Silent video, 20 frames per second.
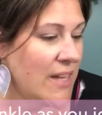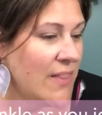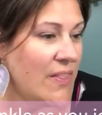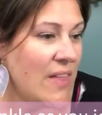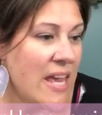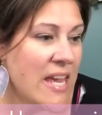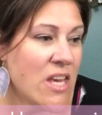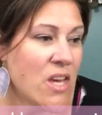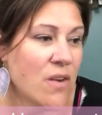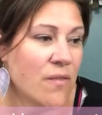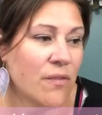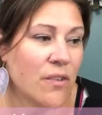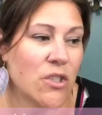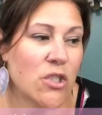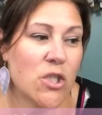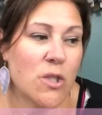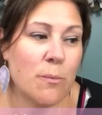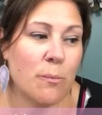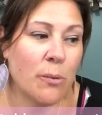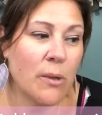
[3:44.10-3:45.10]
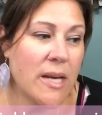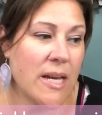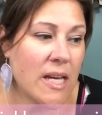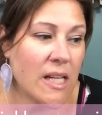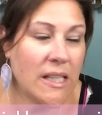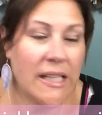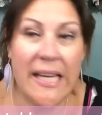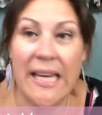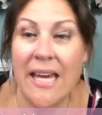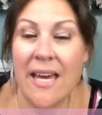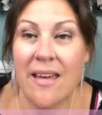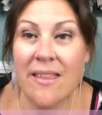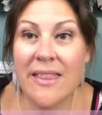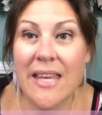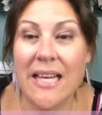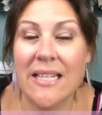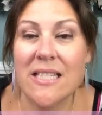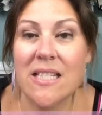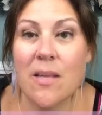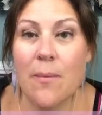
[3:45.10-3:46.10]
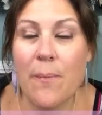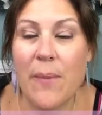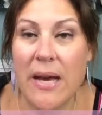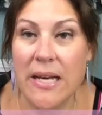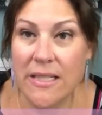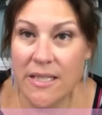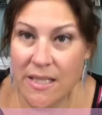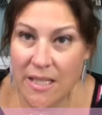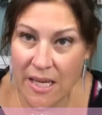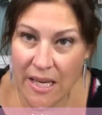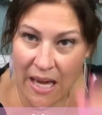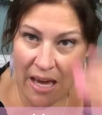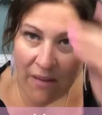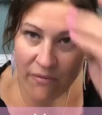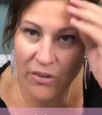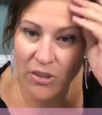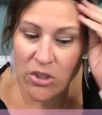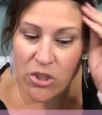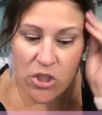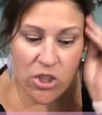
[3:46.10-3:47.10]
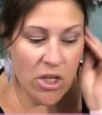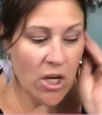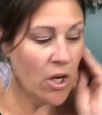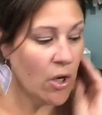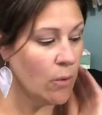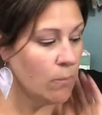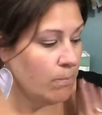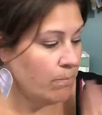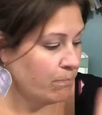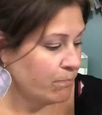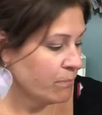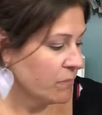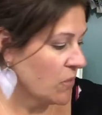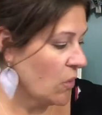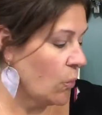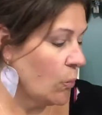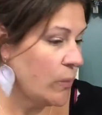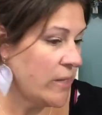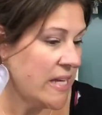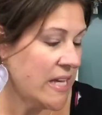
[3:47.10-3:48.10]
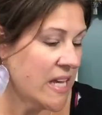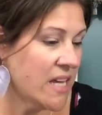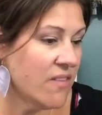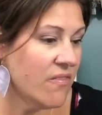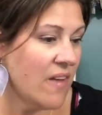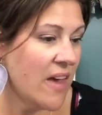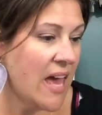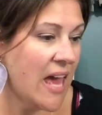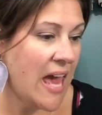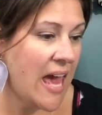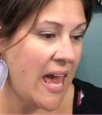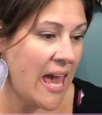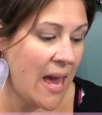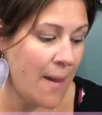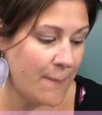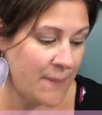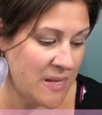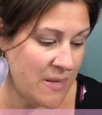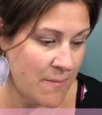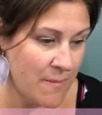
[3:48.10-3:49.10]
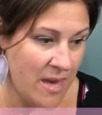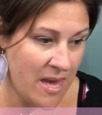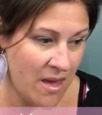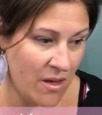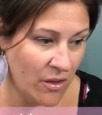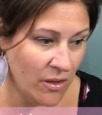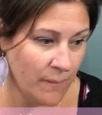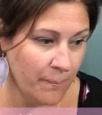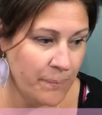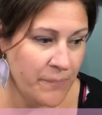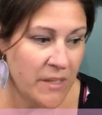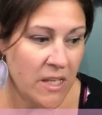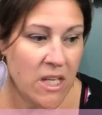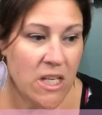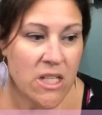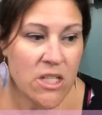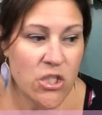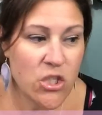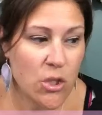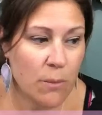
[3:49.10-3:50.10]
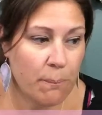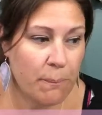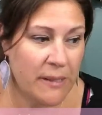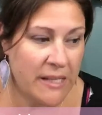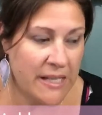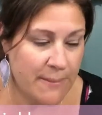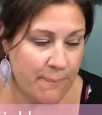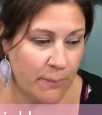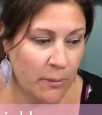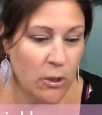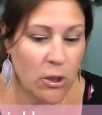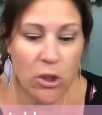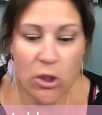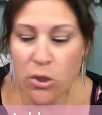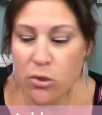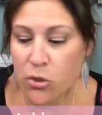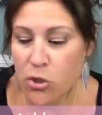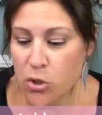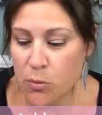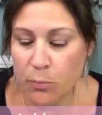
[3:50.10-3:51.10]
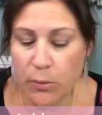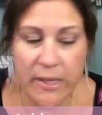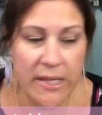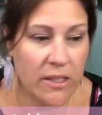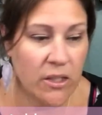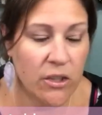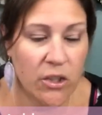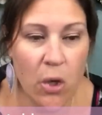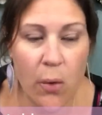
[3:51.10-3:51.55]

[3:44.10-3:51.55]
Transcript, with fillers: Thank you for sprinkling. That's the best thing ever. So we give happy mail to people who sprinkled.